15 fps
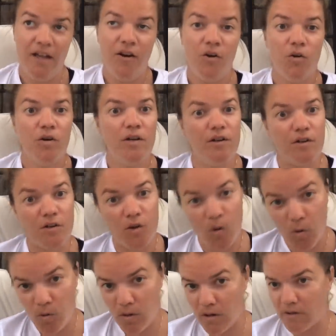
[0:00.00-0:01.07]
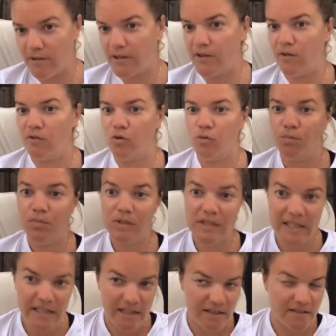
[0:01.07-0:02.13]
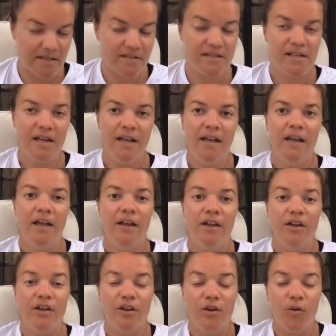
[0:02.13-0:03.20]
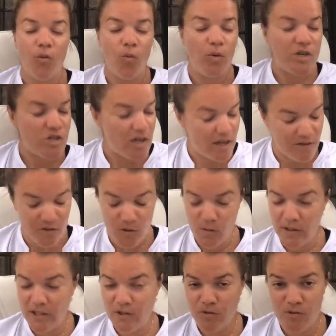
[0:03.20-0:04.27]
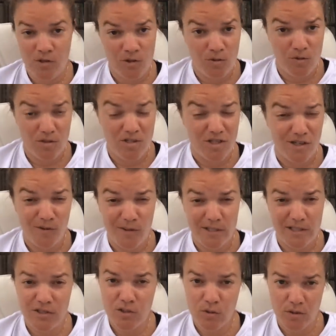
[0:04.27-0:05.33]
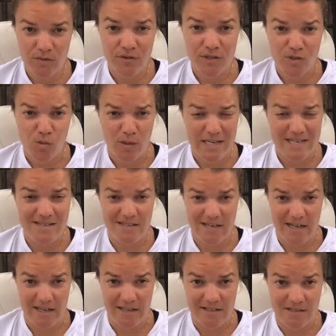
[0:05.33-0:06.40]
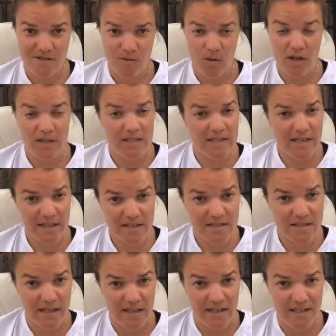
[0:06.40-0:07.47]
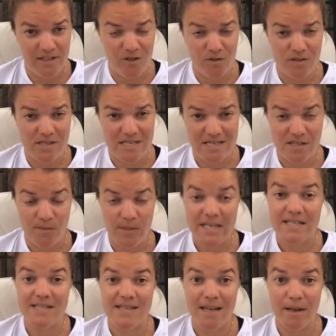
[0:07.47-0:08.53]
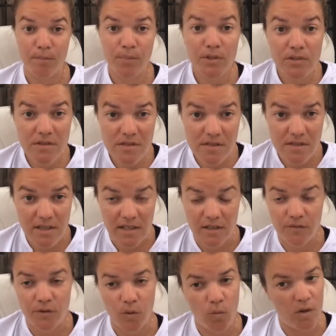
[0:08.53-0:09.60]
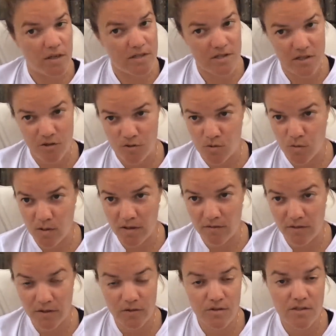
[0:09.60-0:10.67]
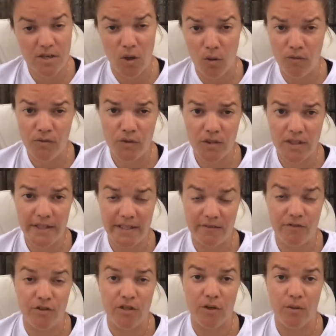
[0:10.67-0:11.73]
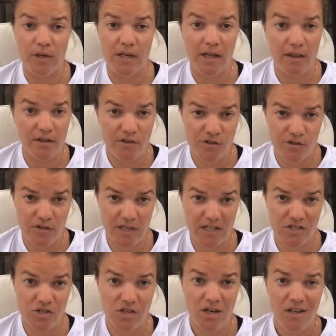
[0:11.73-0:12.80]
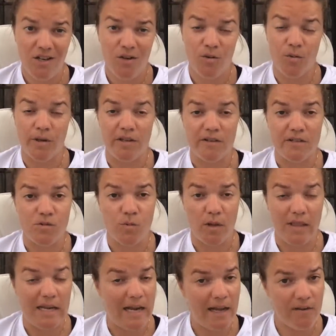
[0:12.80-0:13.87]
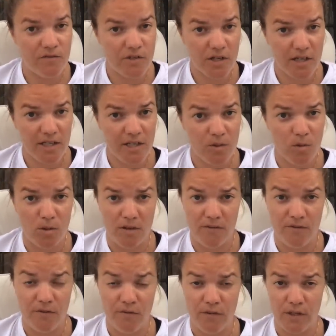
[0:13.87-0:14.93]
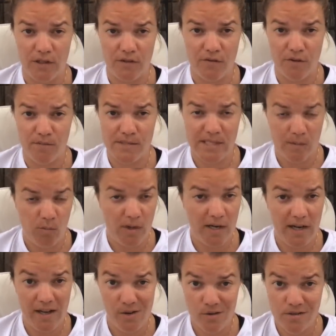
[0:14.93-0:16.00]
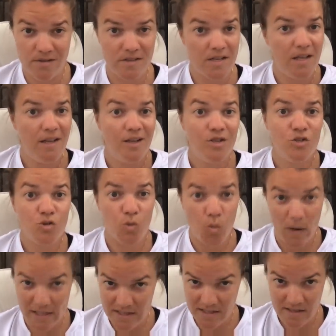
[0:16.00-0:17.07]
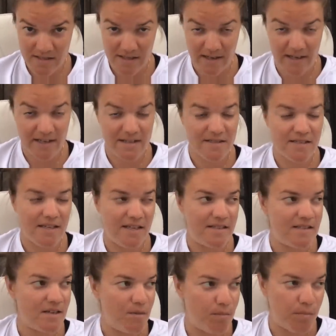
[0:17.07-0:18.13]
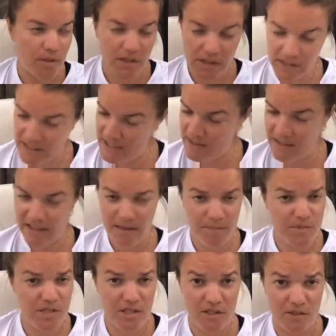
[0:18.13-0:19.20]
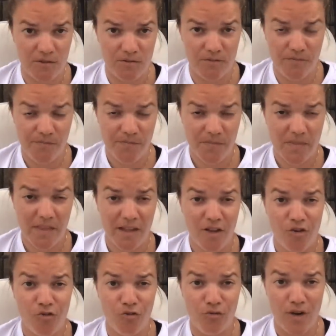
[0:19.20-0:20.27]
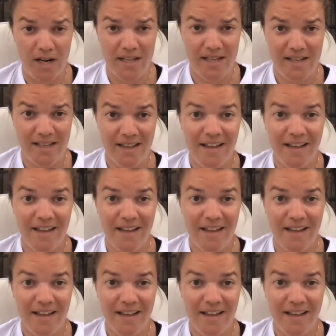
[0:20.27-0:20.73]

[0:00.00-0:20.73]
or your core or your obliques. Whichever one you choose, you're going to do it for 20 seconds. So on the next slide, you'll see some examples, and if you want to use one of those, go for it. If you know another stretch, whether it's one that I've taught you or if you've learned from somewhere else, 20 seconds, it's completely up to you. Ready?